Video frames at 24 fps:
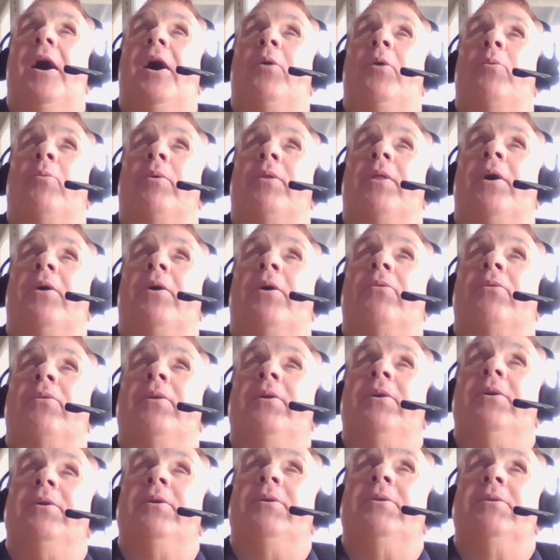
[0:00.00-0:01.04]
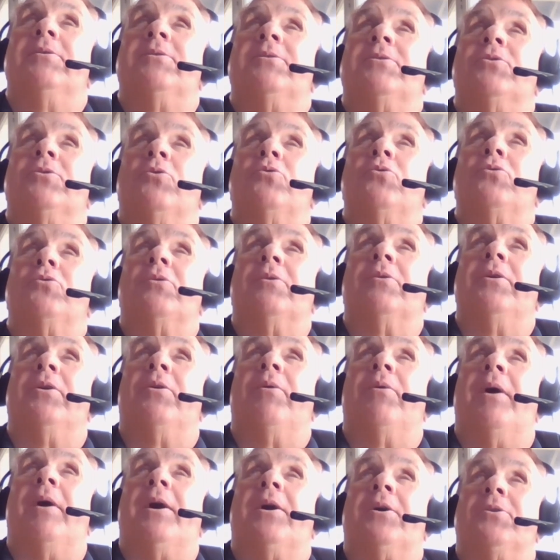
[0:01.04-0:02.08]
And without the social
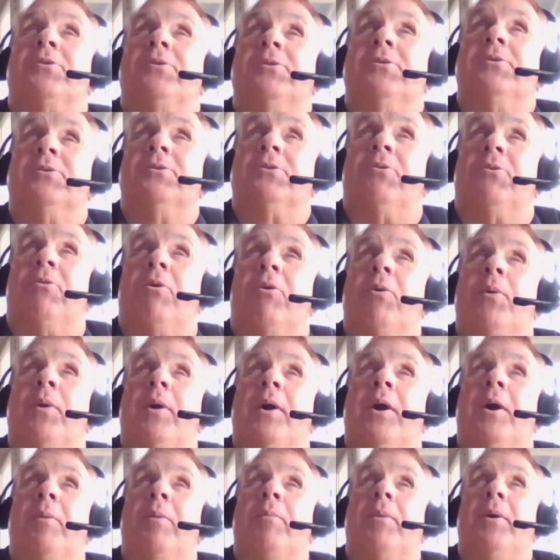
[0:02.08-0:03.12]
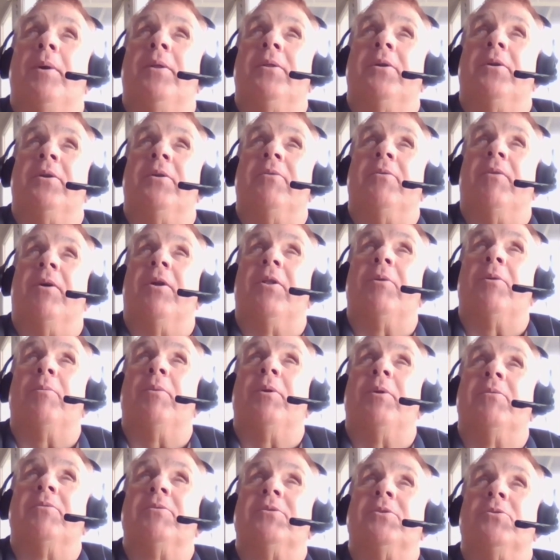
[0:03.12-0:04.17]
interactions growing up and the
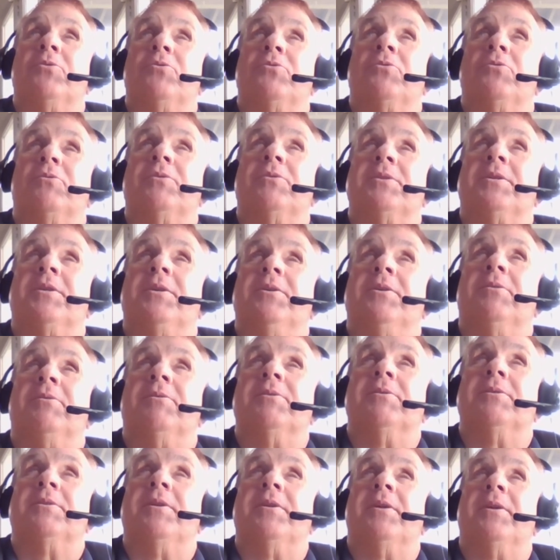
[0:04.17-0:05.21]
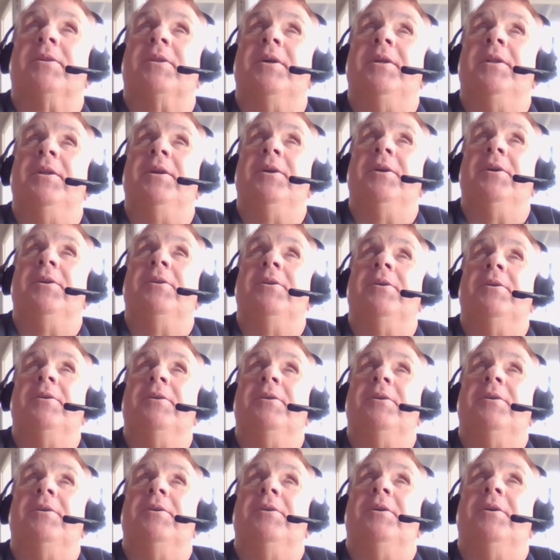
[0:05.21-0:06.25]
development of social skills that they need,
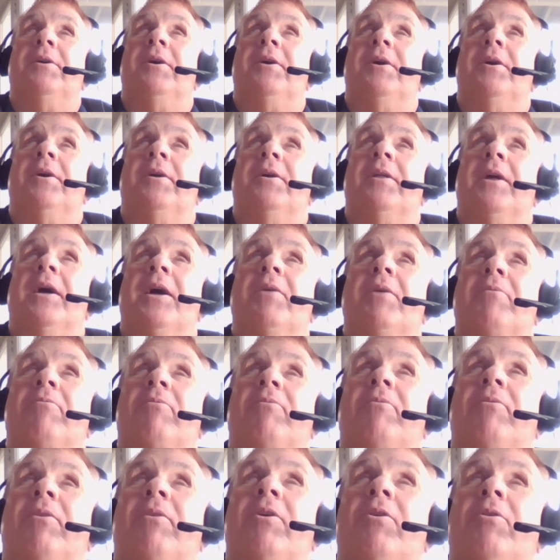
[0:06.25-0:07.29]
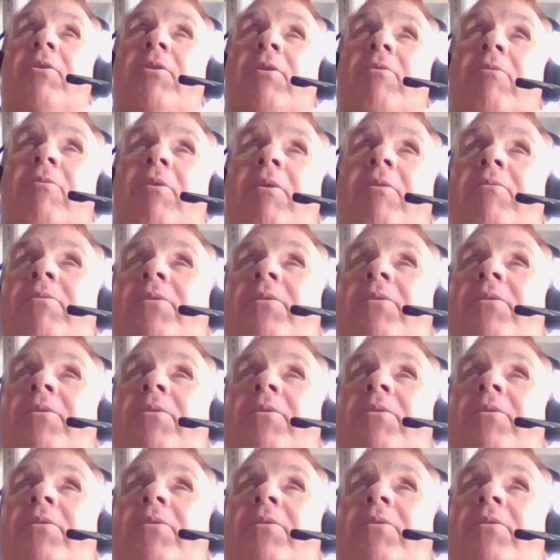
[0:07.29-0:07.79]
they have a very rough